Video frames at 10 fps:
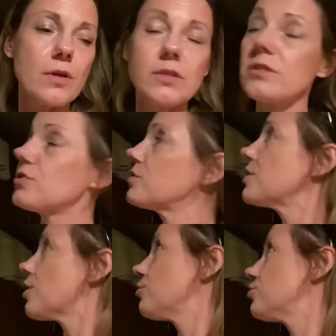it's
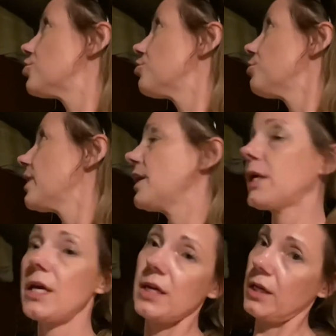now 2
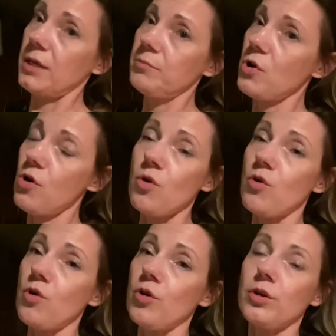a.m
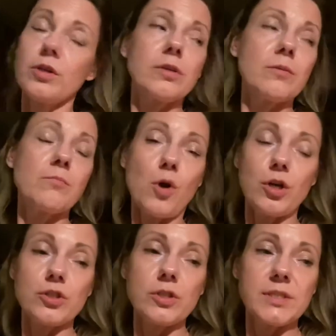on
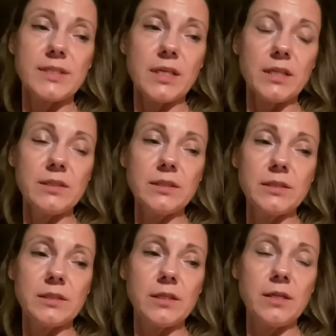March the
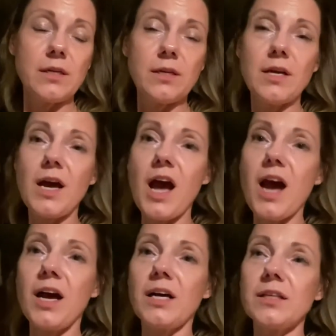2nd
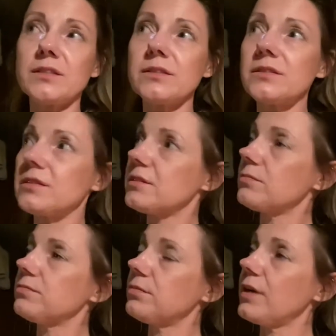and
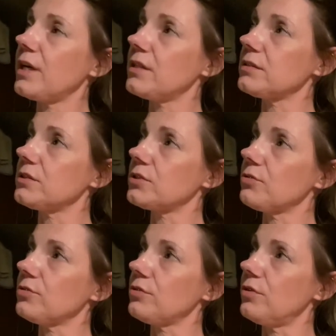what else is
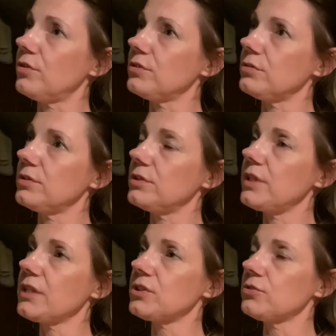going on
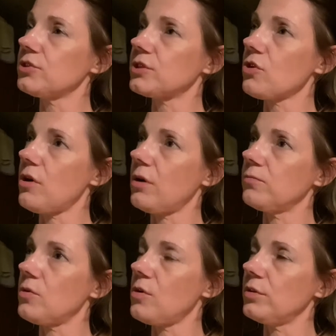yeah so just caught up
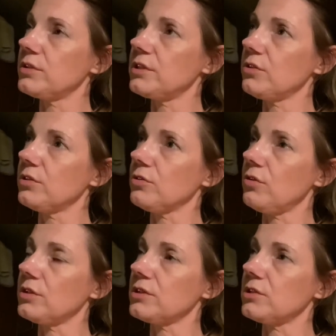with Aussie on a
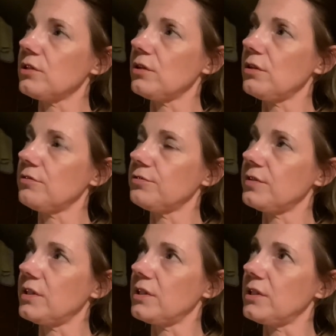lot of stuff
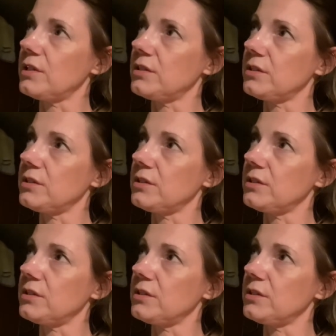um,